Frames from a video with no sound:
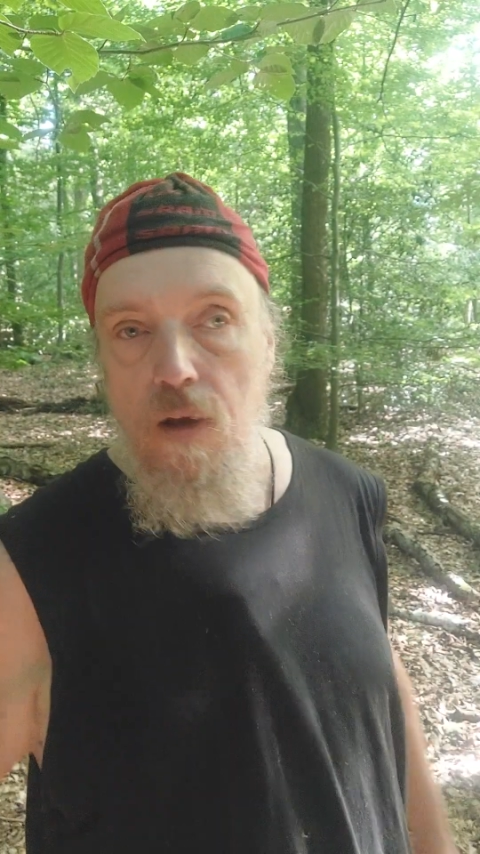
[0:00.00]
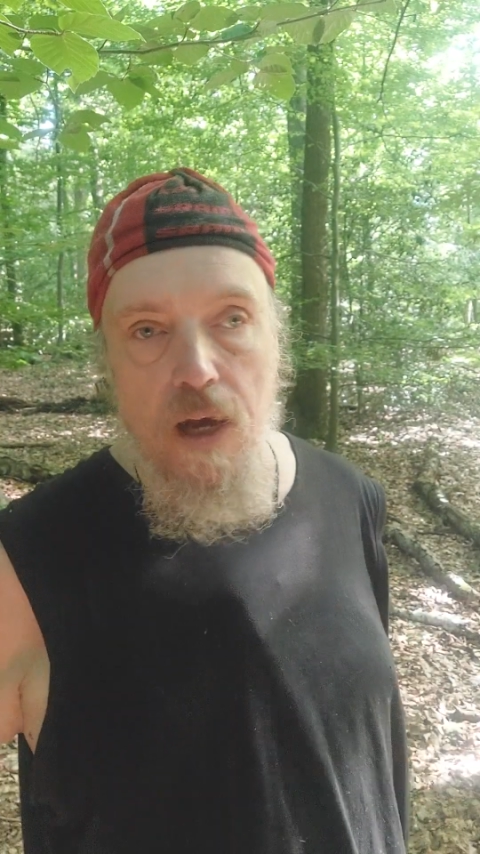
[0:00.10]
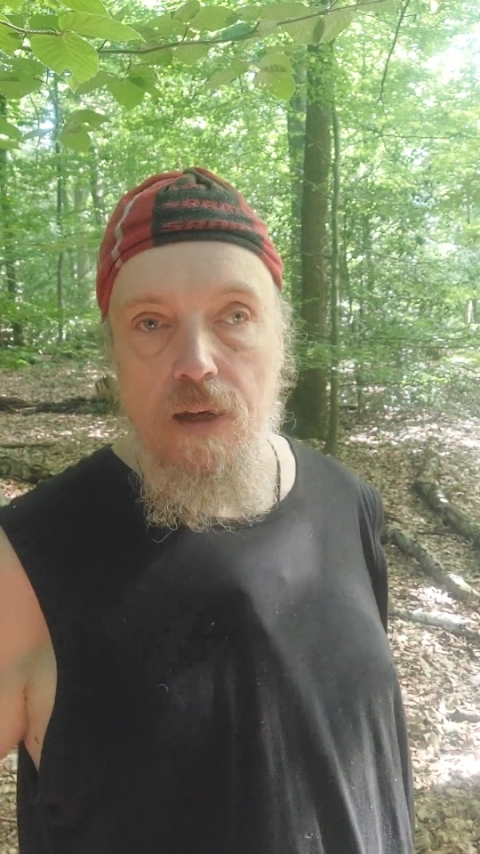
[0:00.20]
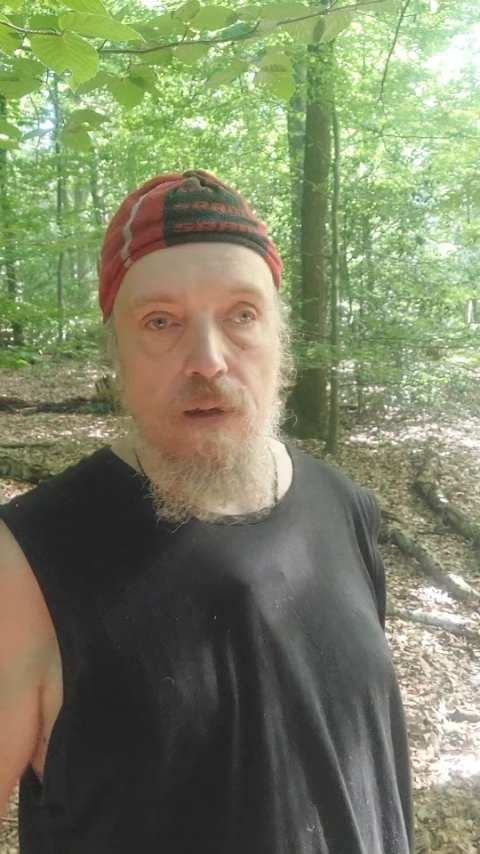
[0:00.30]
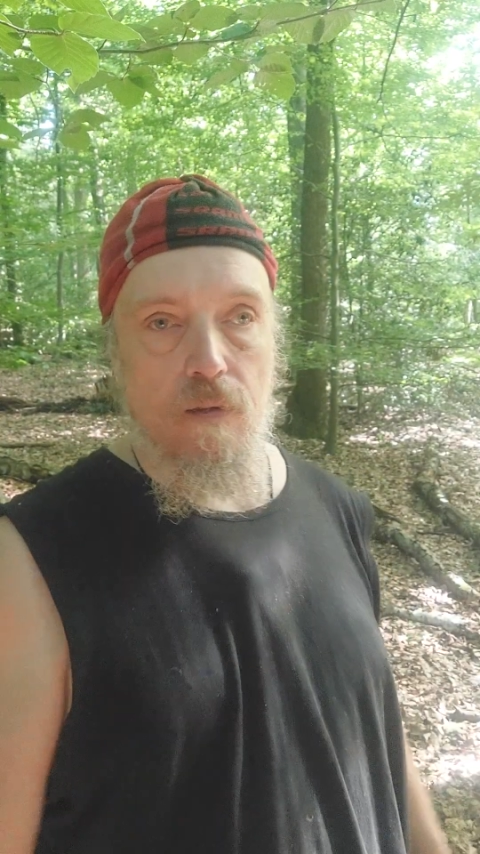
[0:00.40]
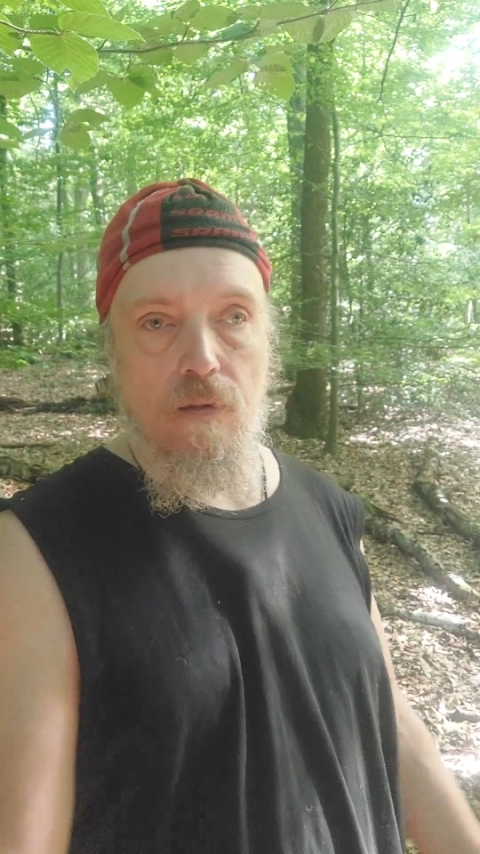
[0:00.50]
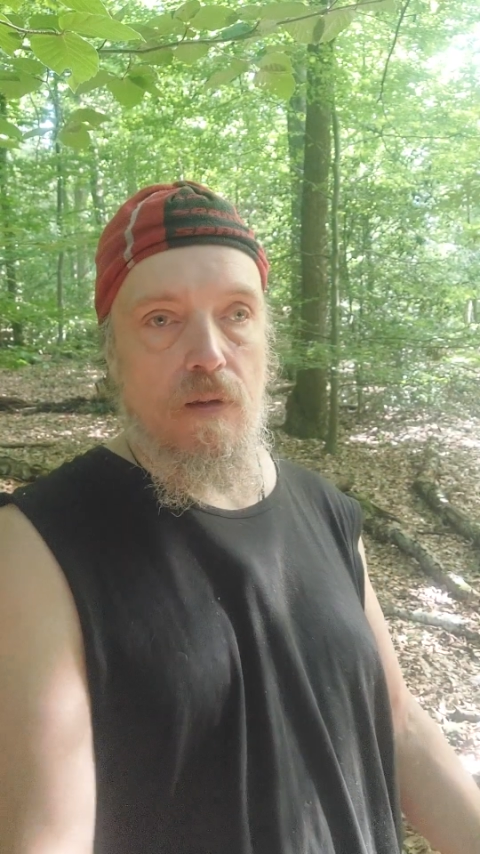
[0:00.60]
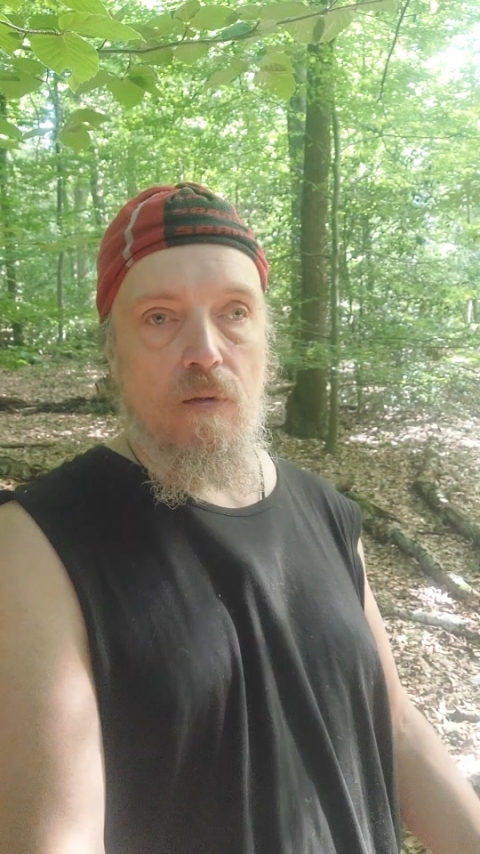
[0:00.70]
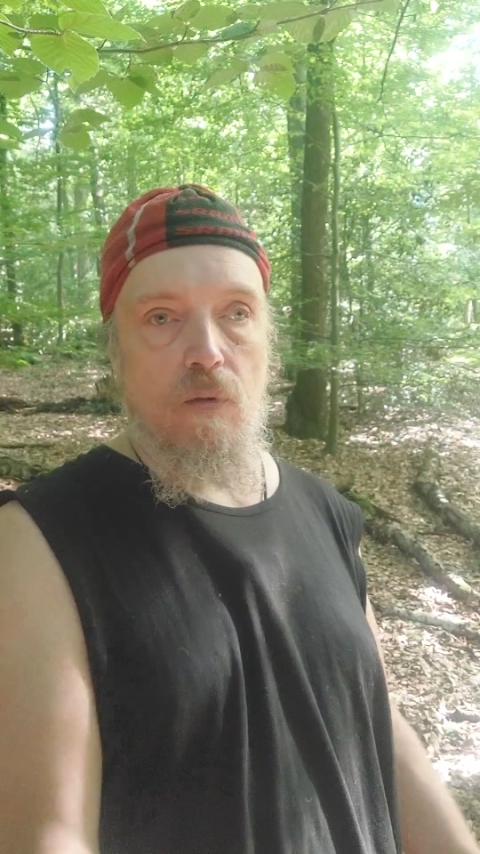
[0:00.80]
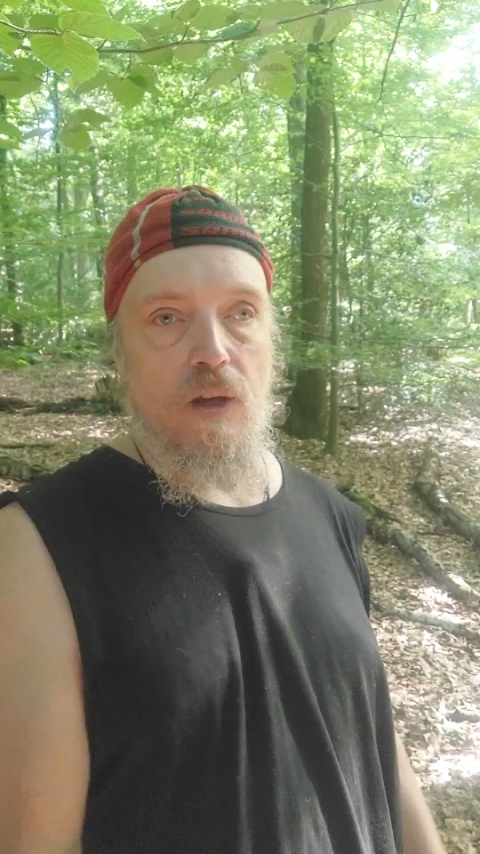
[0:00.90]
I
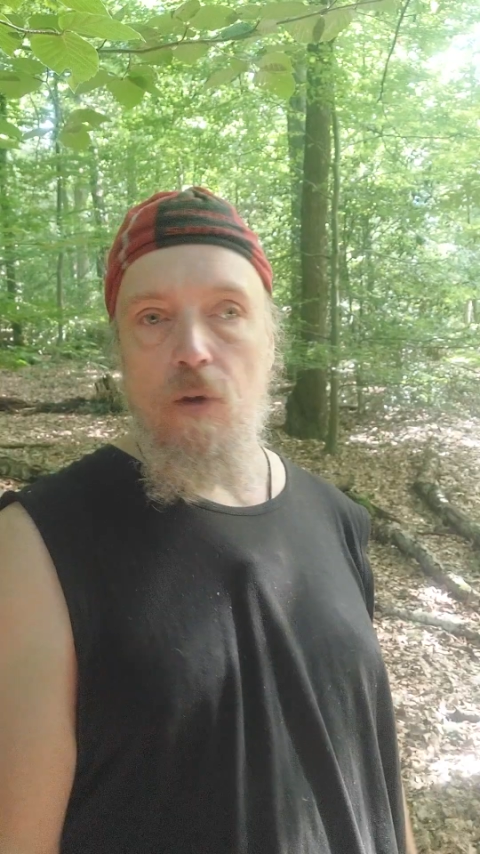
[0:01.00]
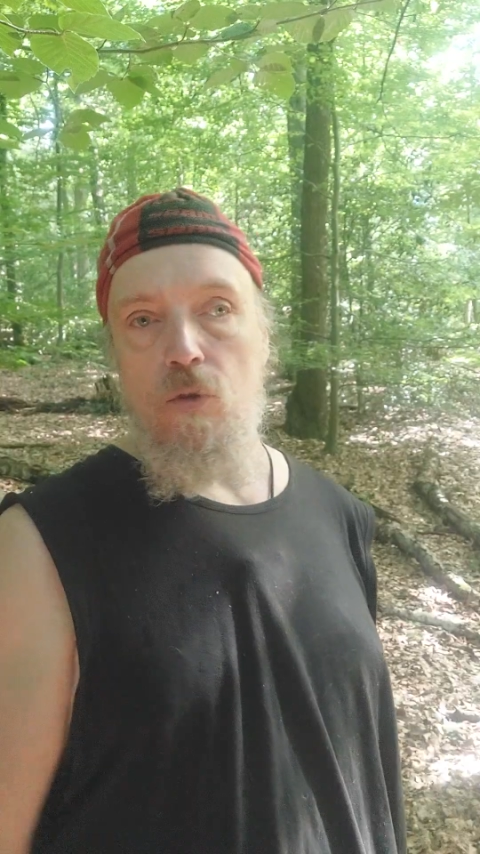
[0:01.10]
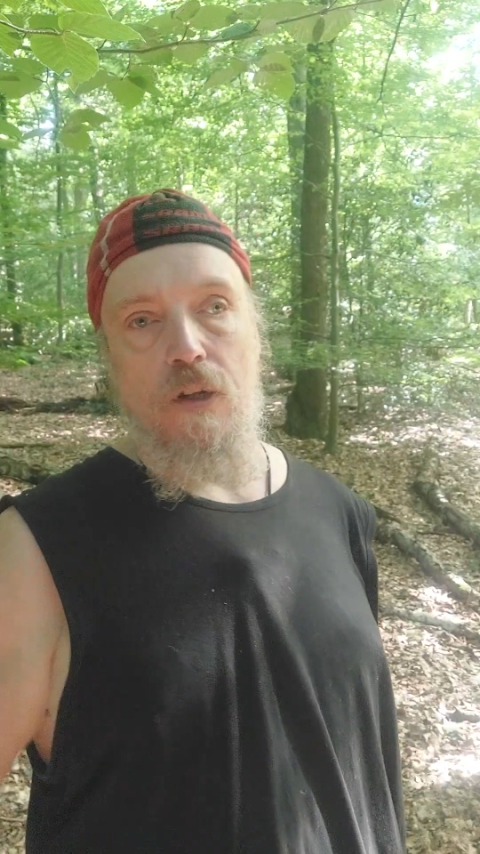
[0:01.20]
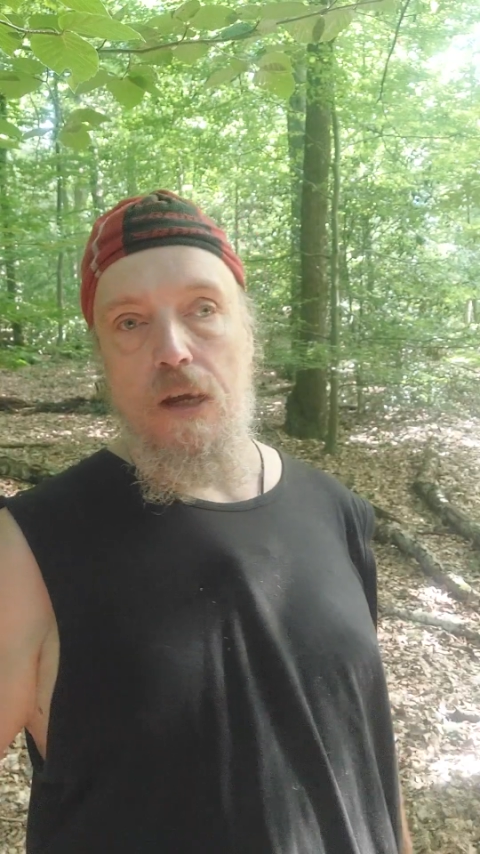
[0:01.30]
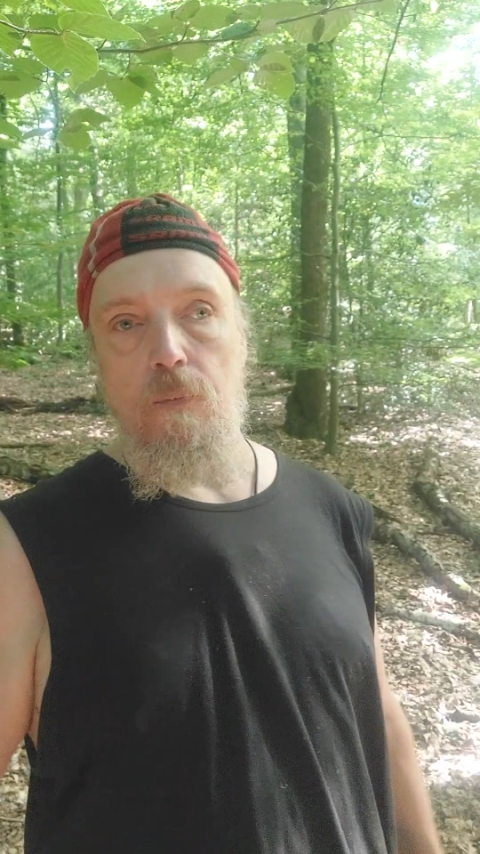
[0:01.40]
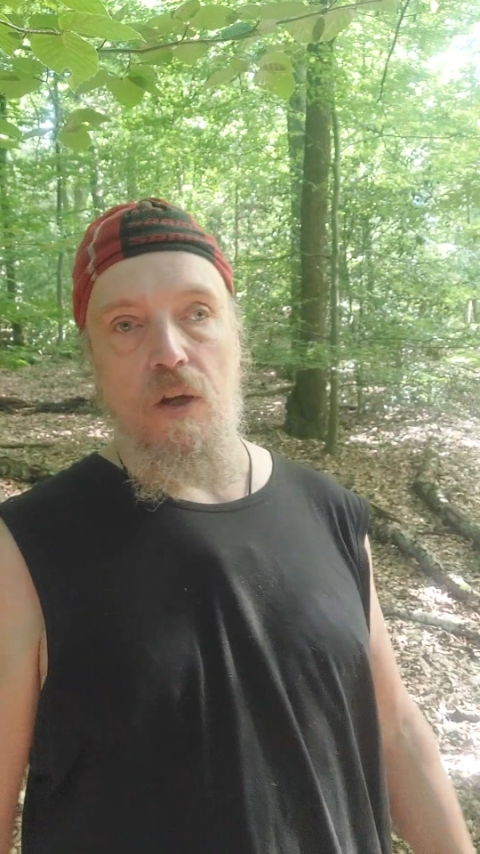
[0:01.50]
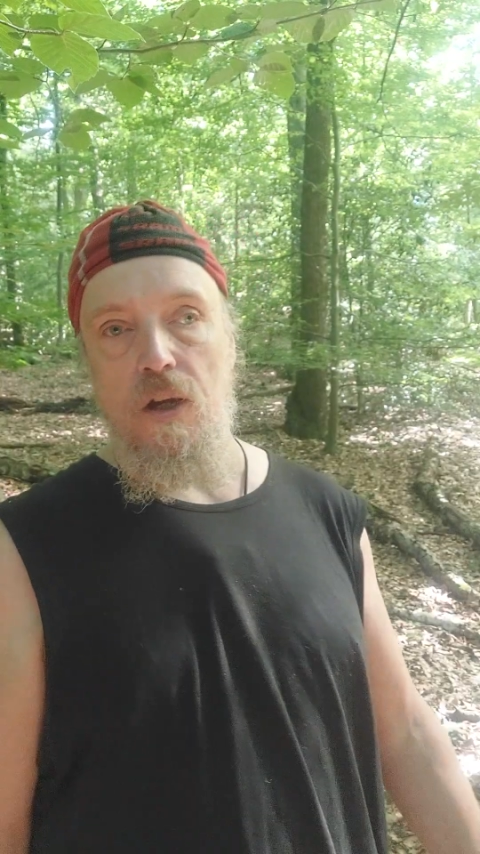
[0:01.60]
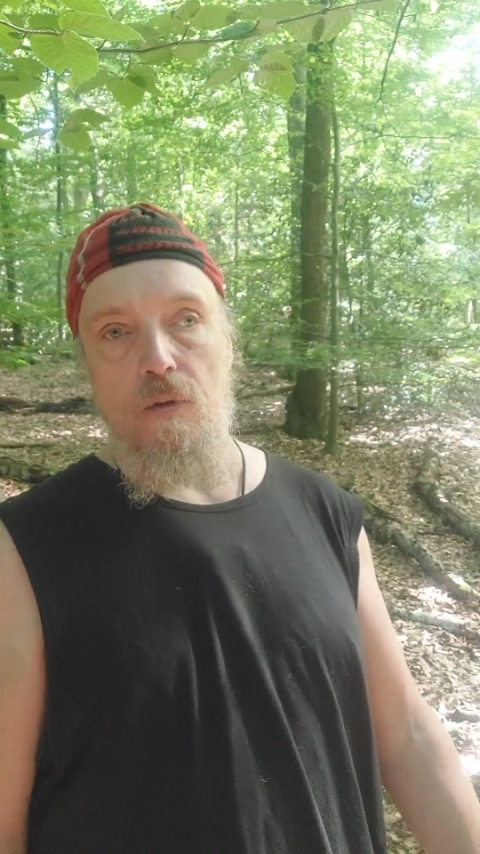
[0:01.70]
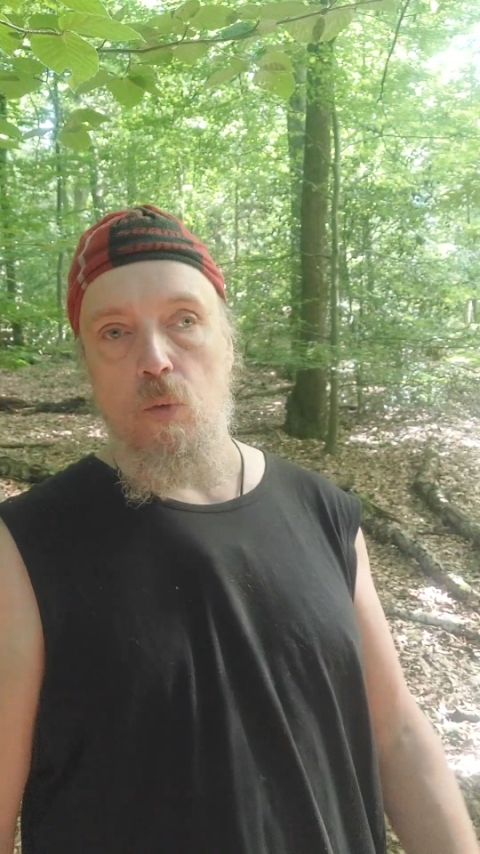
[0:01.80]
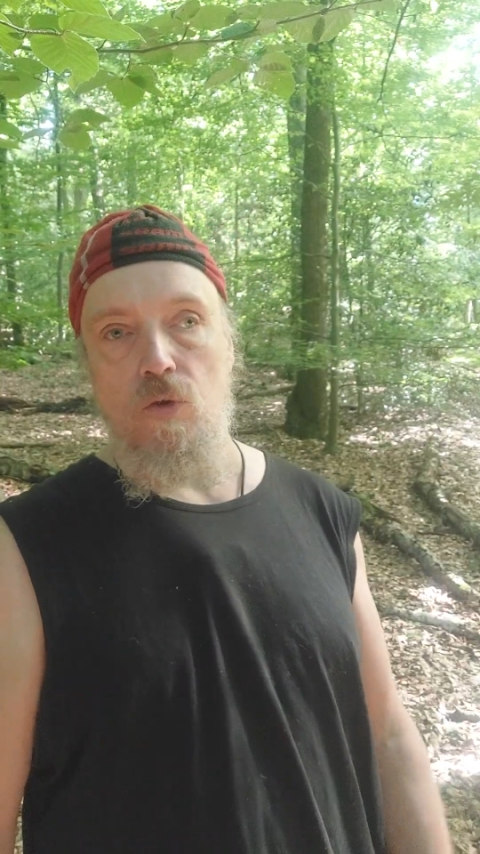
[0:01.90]
cannot claim that
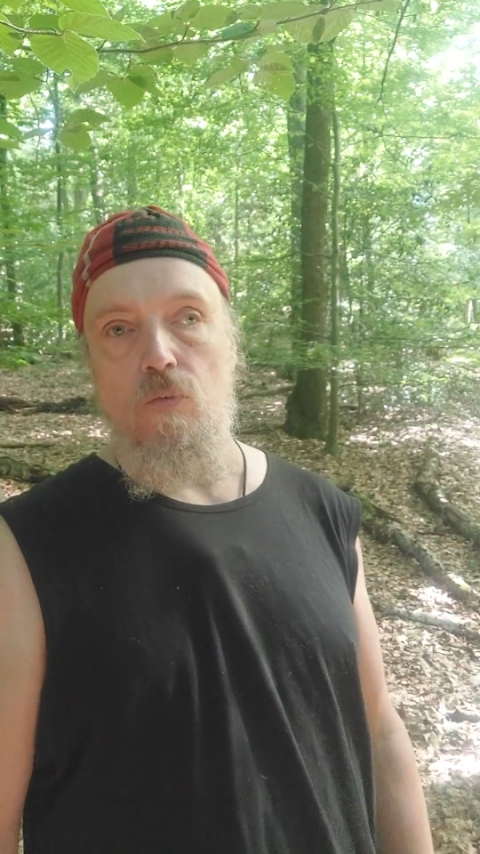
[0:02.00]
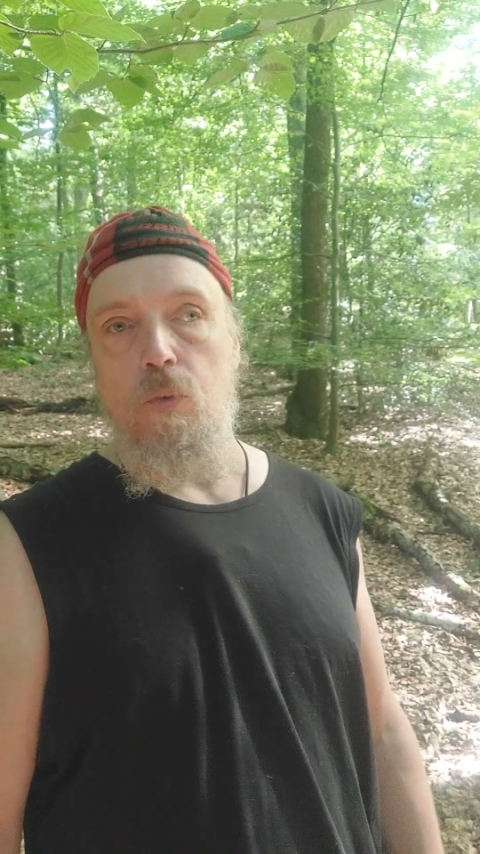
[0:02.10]
I would